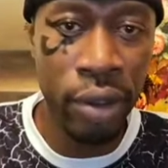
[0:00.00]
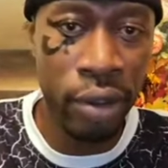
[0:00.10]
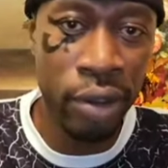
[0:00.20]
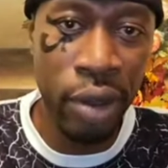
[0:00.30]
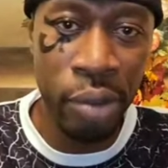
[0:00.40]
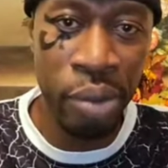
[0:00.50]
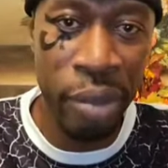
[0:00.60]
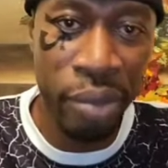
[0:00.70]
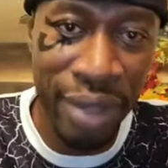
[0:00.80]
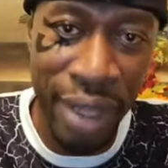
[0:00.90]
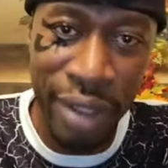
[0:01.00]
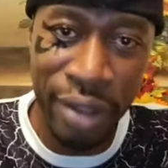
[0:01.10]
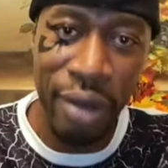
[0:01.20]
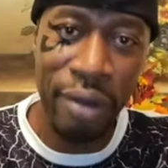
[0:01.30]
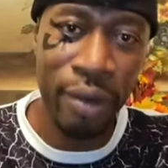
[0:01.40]
You know, the toilet paper
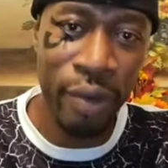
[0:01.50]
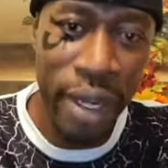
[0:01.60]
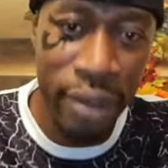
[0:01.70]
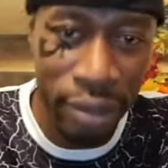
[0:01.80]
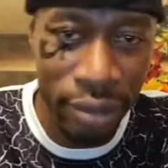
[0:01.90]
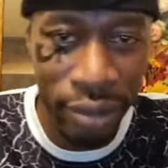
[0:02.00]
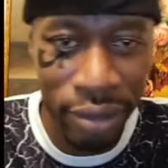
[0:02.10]
thing is going great.